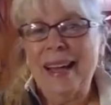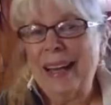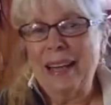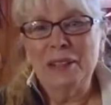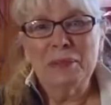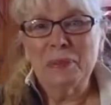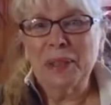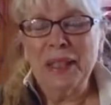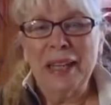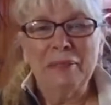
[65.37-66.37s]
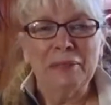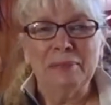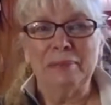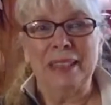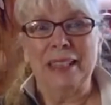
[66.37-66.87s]
Can you believe
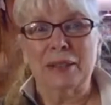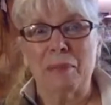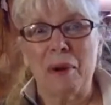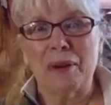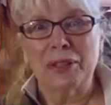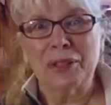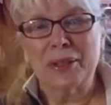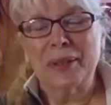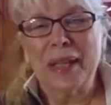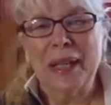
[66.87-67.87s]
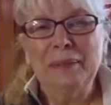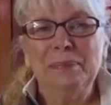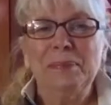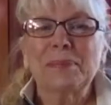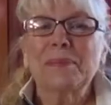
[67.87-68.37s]
it's March already?
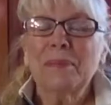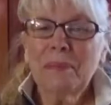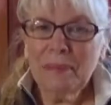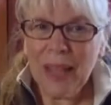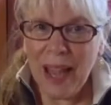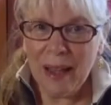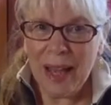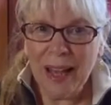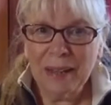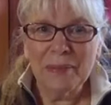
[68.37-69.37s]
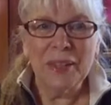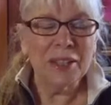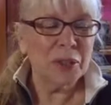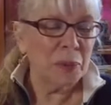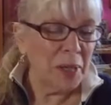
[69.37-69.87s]

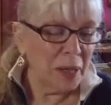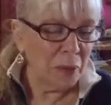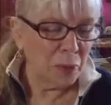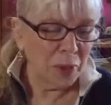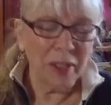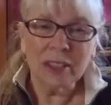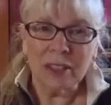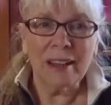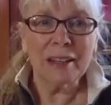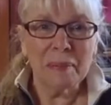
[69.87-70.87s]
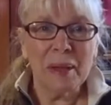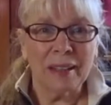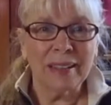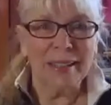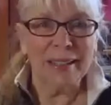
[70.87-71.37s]
This week, we're going to talk
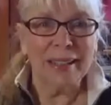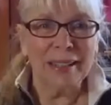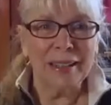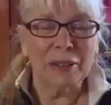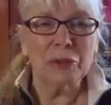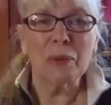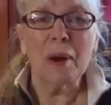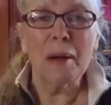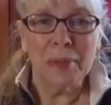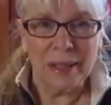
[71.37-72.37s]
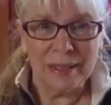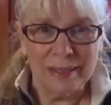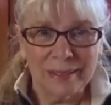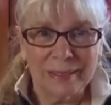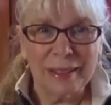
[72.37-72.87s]
about the trauma
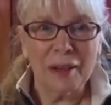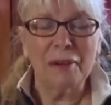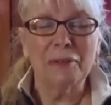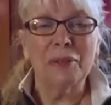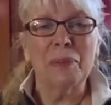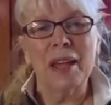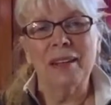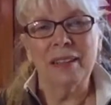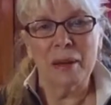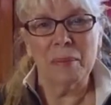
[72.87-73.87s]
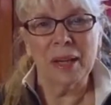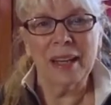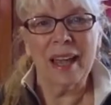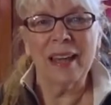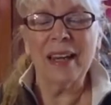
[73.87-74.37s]
of the pandemic
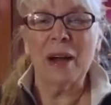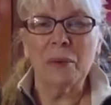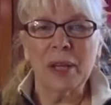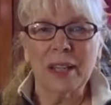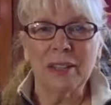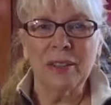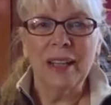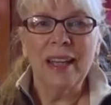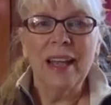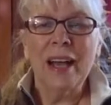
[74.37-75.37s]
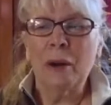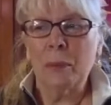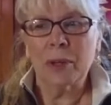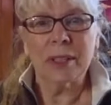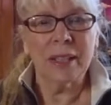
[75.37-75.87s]
and how we can help
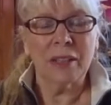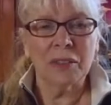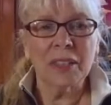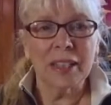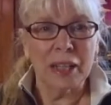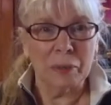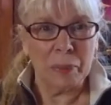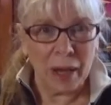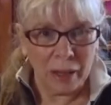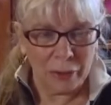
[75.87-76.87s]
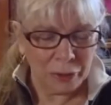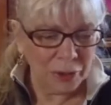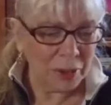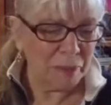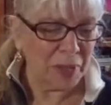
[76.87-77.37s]
ourselves and help
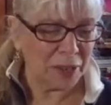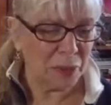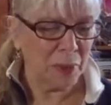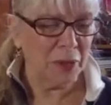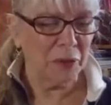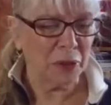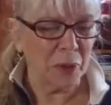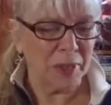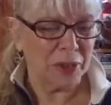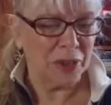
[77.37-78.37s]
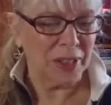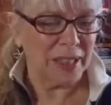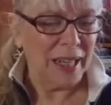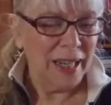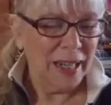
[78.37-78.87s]
others. That's one of your questions
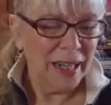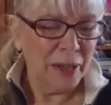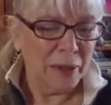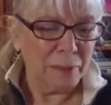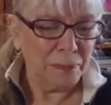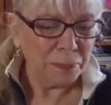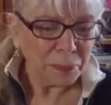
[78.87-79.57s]
here.